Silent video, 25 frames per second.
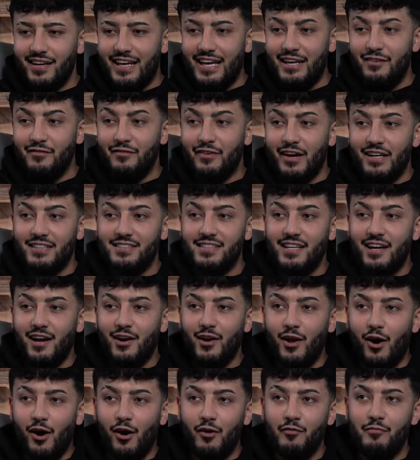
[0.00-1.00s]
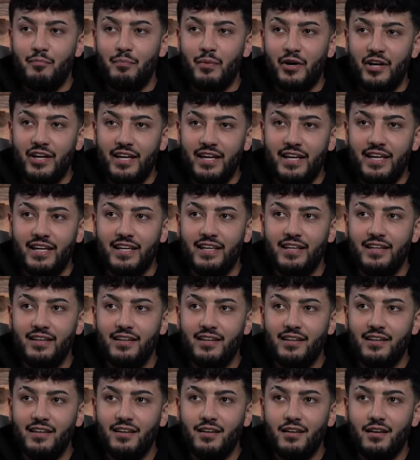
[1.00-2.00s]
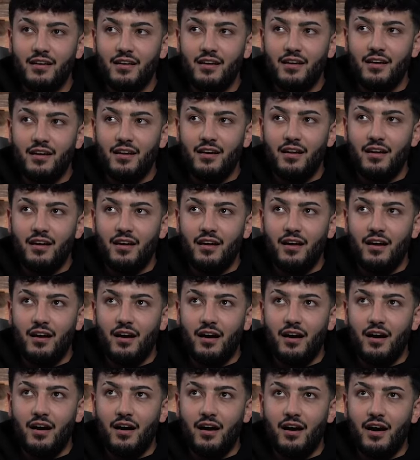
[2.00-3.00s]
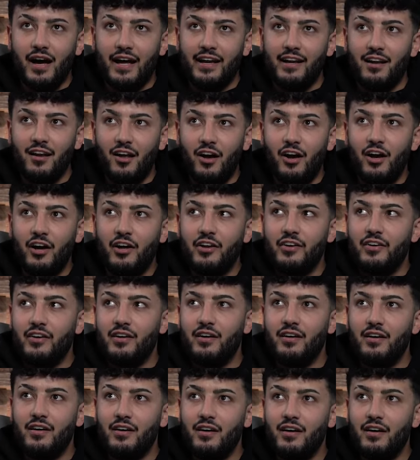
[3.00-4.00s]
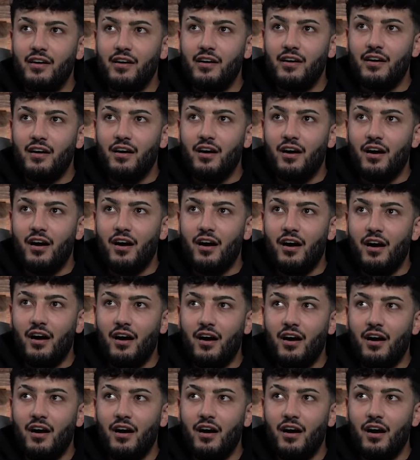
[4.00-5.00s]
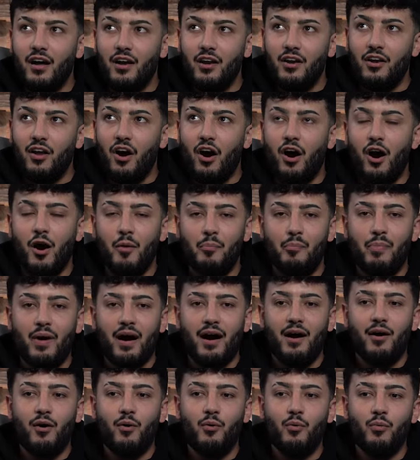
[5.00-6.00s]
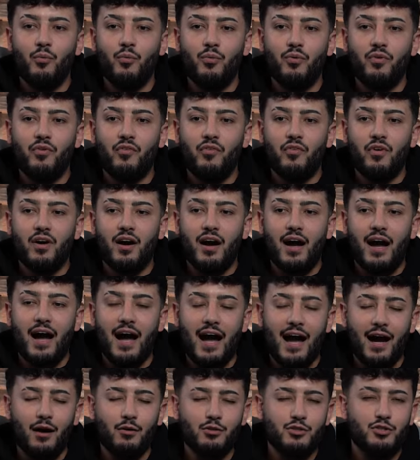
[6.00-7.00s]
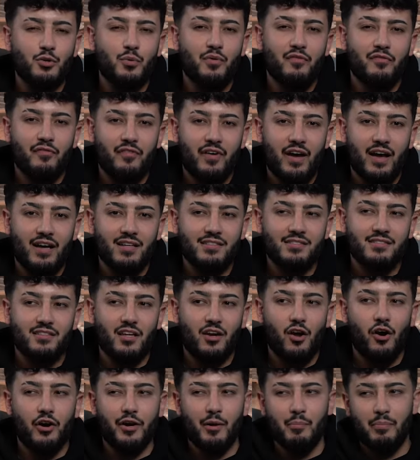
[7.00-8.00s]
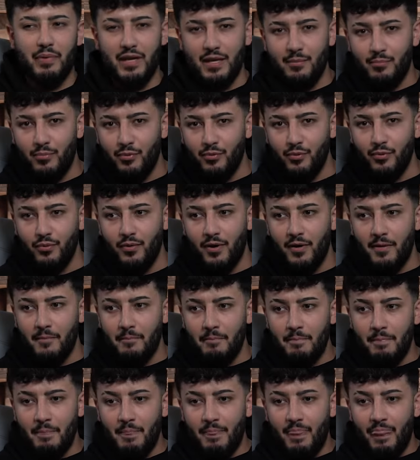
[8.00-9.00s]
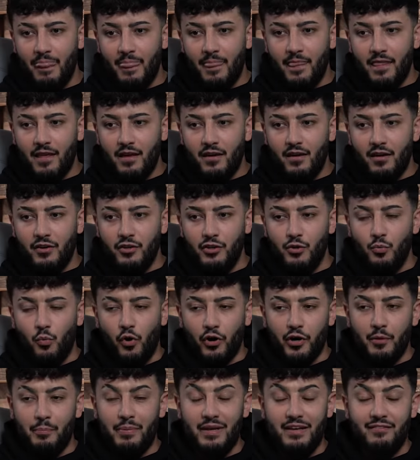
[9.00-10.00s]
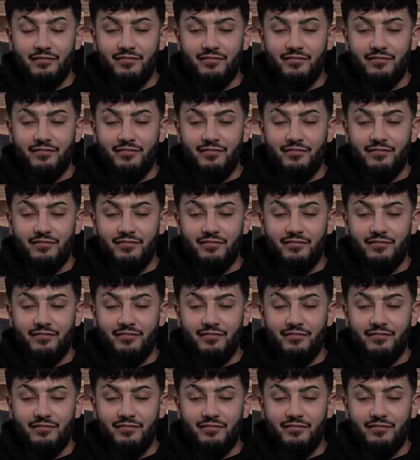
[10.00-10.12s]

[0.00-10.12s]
invested a lot of money uh, and learned a lot about how to invest, the kind of people you want to be